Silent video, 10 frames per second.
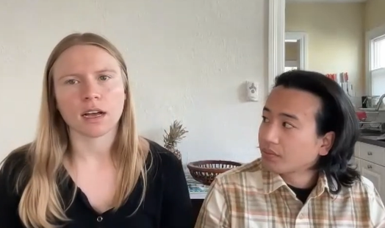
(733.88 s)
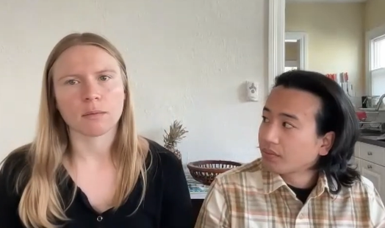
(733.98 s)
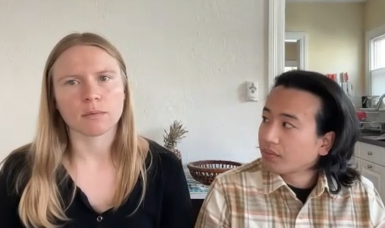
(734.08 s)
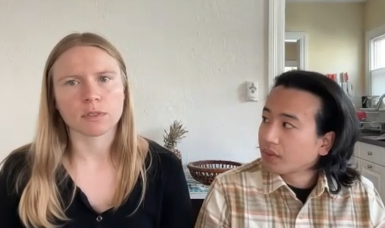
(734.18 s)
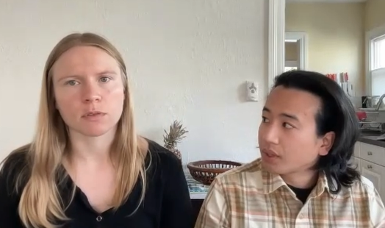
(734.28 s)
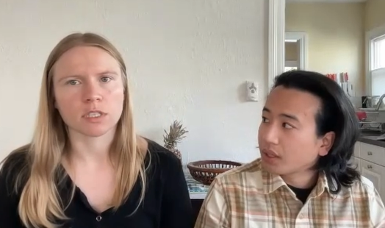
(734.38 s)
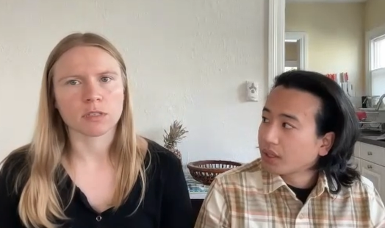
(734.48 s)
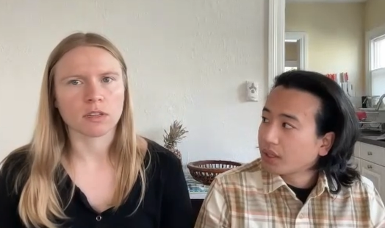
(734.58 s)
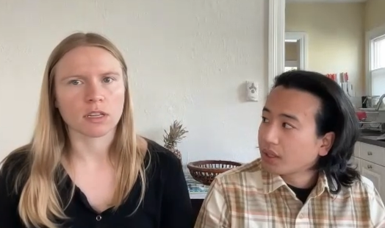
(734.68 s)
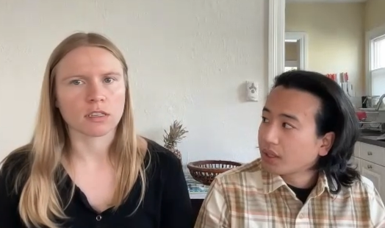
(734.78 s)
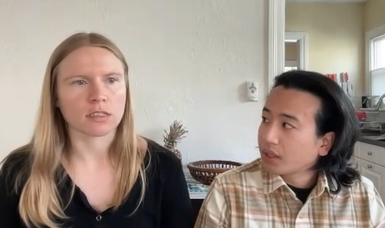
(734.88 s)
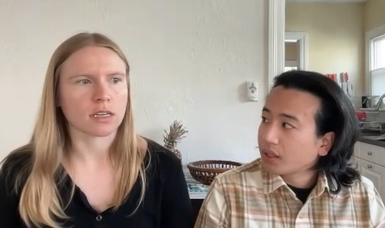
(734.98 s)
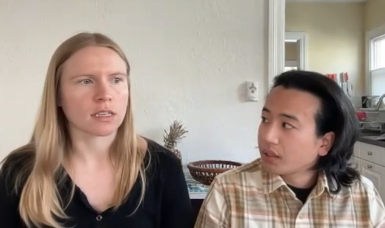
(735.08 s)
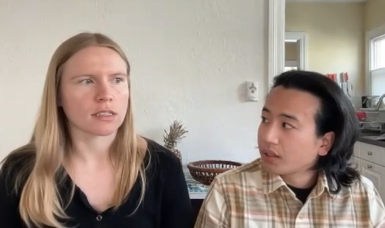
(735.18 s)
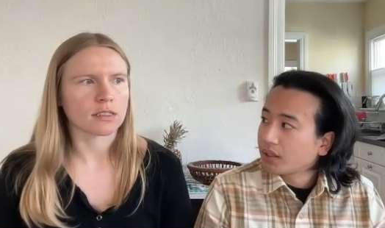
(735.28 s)
Speaker 1: So she really
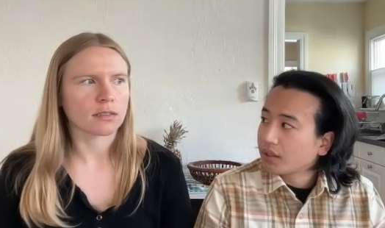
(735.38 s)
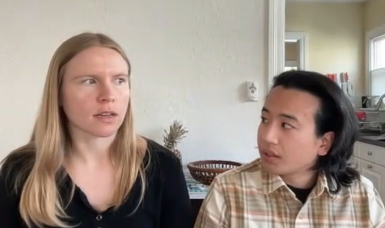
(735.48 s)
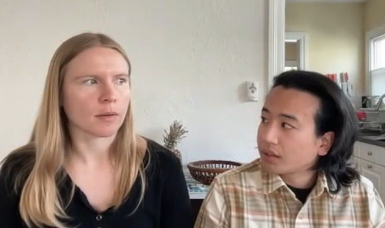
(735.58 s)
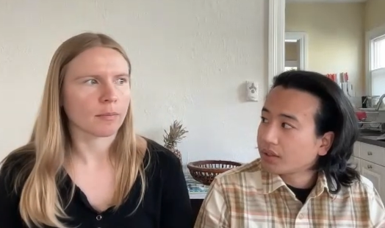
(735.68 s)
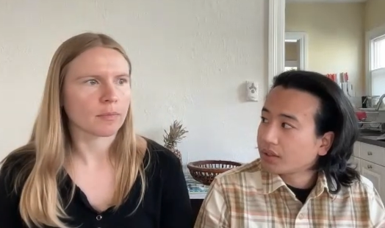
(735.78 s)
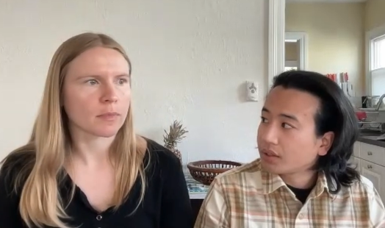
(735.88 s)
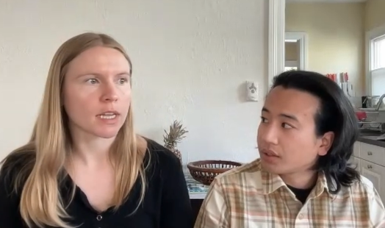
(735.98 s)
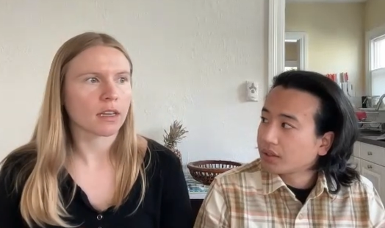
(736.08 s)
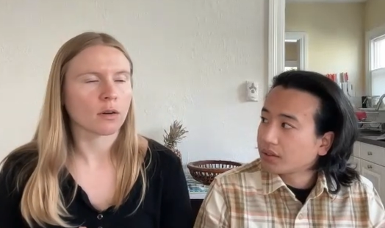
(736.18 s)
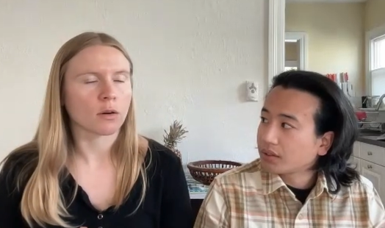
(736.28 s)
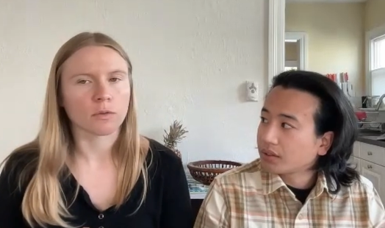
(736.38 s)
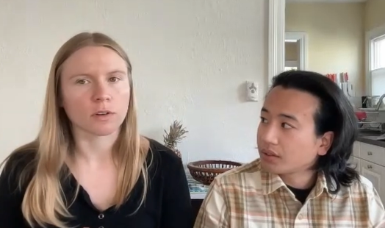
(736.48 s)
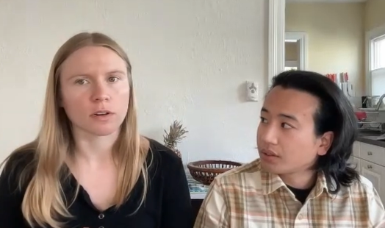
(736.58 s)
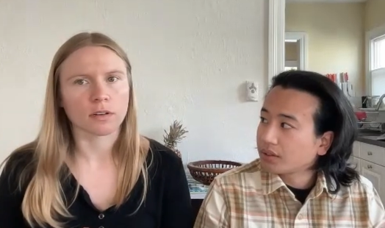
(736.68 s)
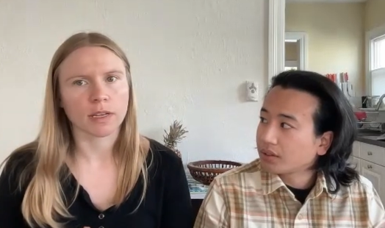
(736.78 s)
just has taken
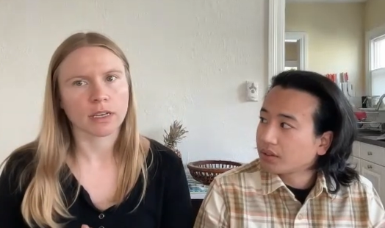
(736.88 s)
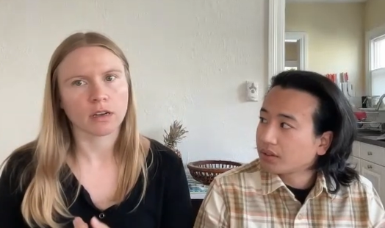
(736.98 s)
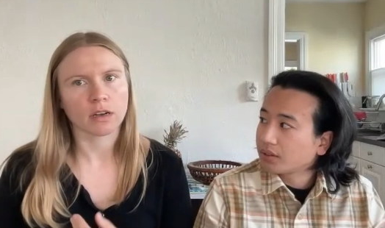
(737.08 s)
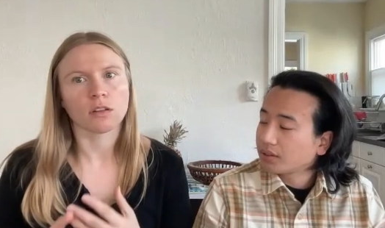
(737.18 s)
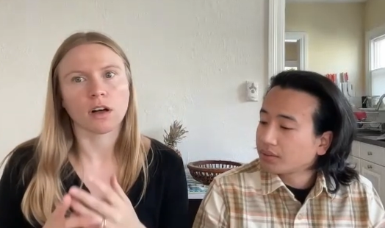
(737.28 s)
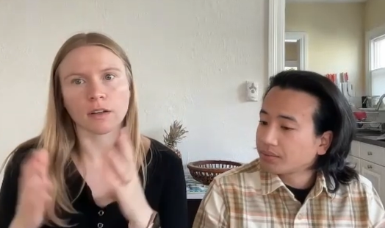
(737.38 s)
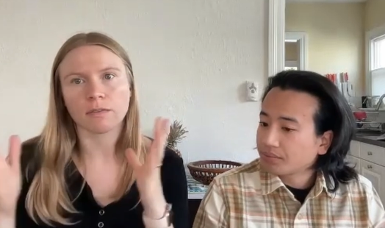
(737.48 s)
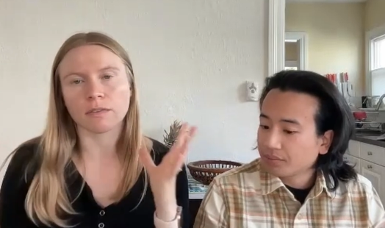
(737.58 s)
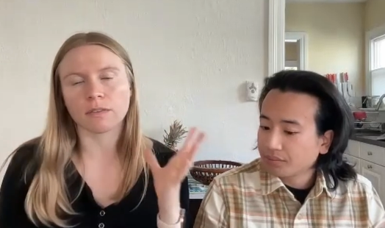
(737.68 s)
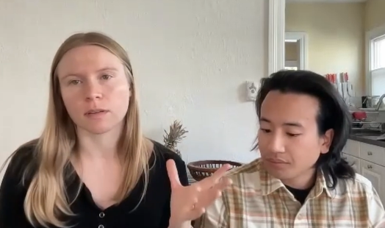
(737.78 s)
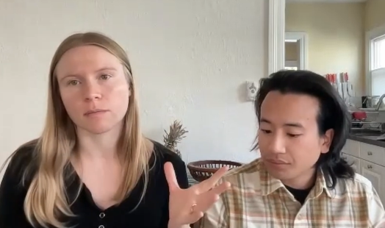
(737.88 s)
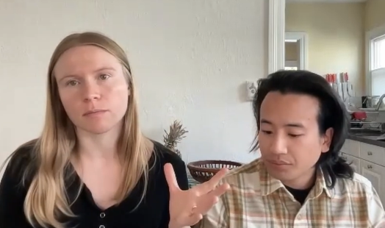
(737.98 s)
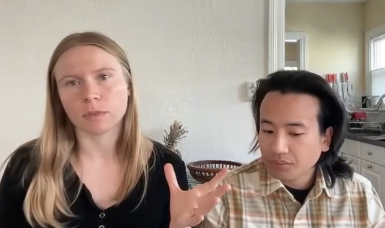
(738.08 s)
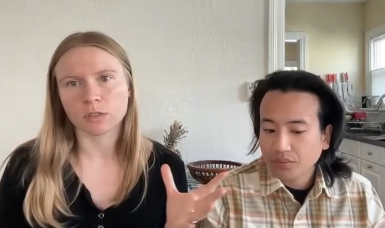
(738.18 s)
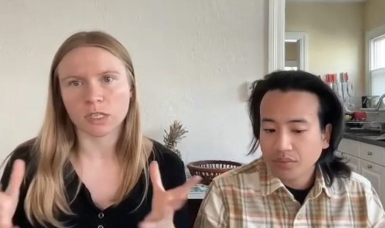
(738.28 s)
over like a lot of the
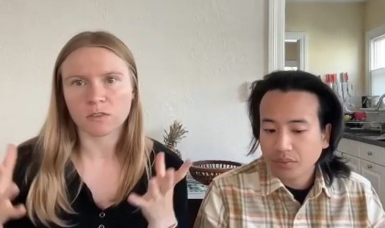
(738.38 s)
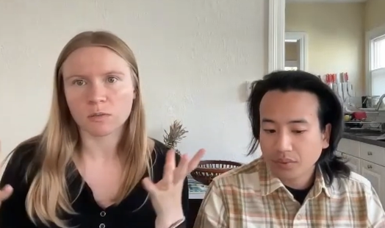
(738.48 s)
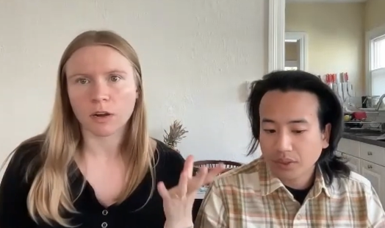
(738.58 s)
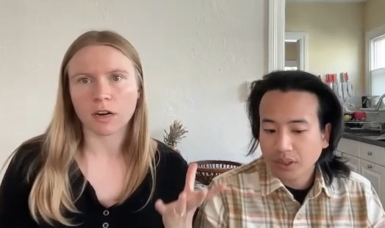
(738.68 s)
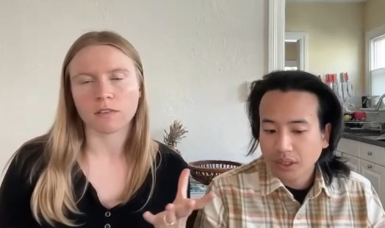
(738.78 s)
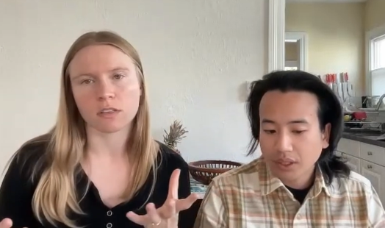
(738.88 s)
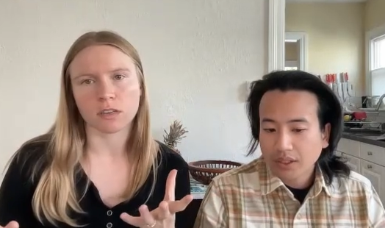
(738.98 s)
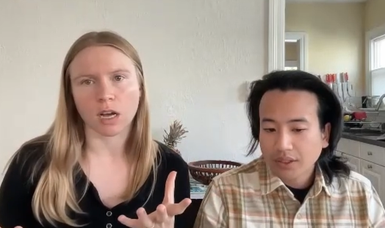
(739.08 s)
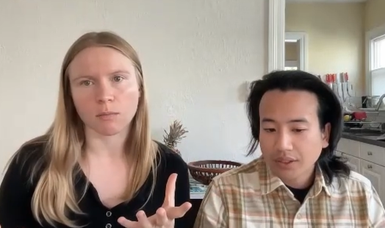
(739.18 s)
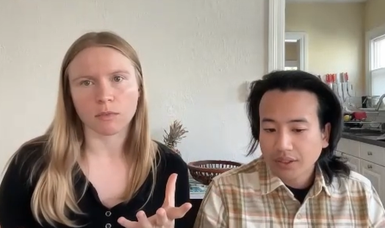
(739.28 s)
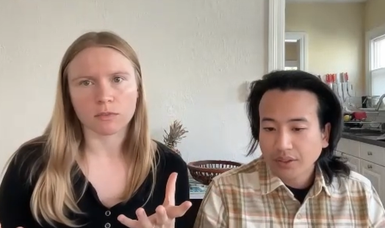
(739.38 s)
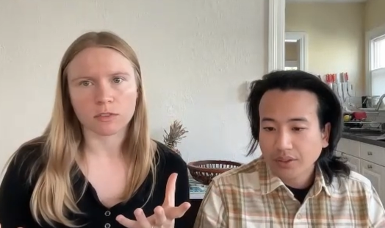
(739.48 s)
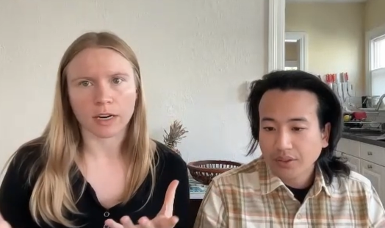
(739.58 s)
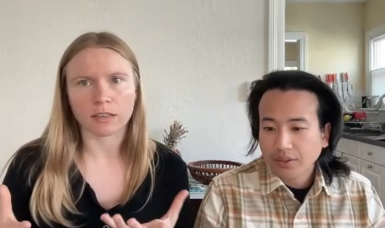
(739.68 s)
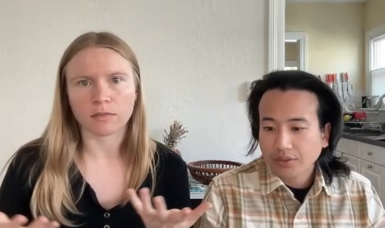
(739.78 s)
stressful part of the job of
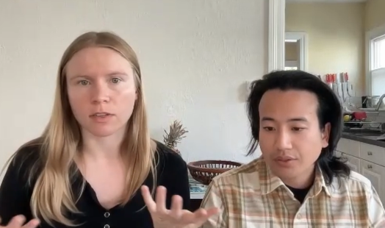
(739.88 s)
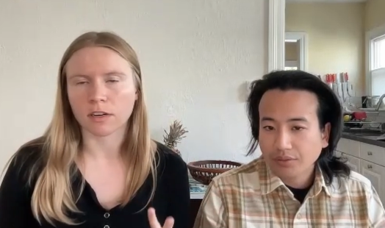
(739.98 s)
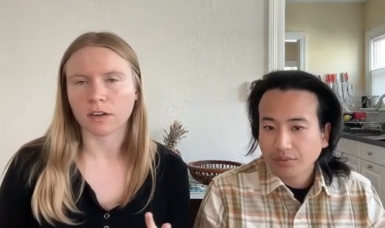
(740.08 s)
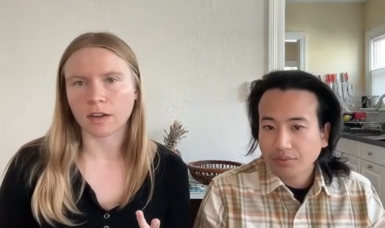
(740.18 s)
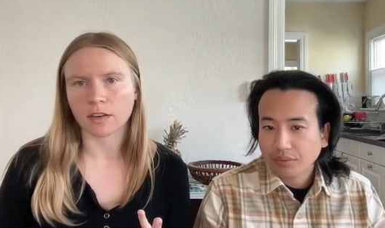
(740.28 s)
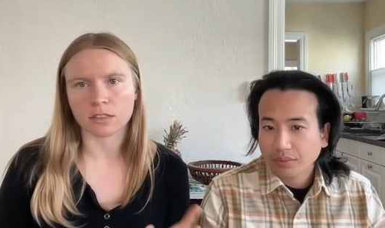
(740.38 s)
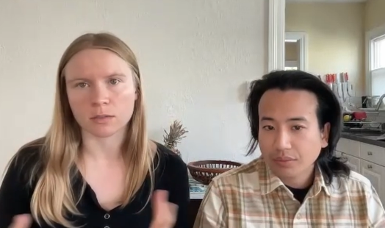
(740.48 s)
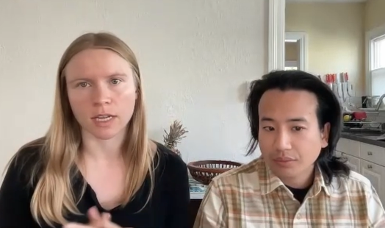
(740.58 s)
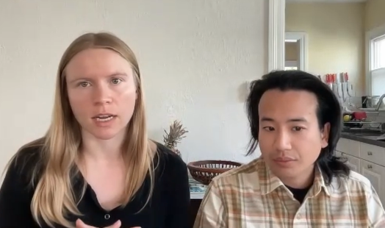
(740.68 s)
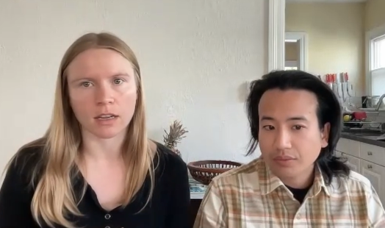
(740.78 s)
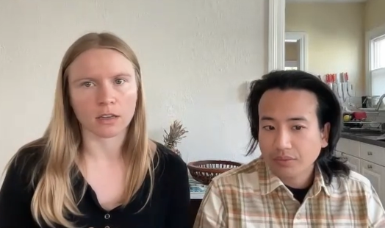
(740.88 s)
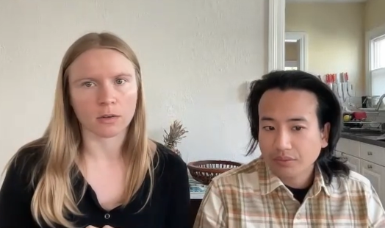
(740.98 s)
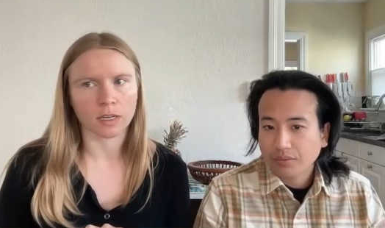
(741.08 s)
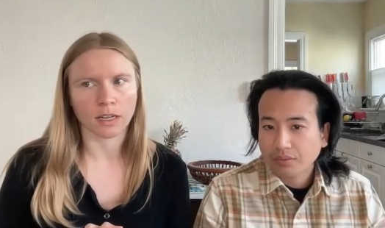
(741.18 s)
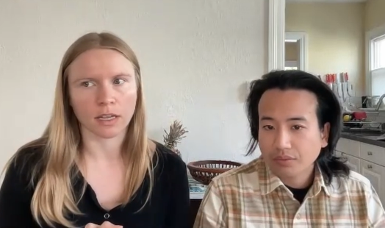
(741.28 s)
trying to figure out how to do an
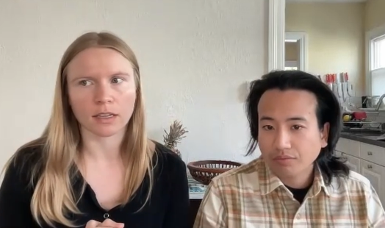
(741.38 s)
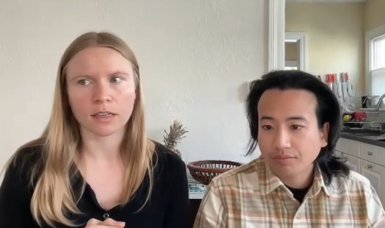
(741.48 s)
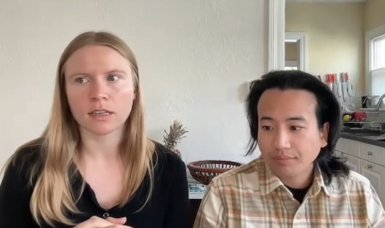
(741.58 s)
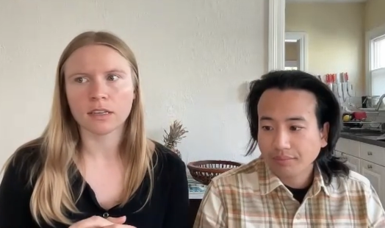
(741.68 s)
ADU, and like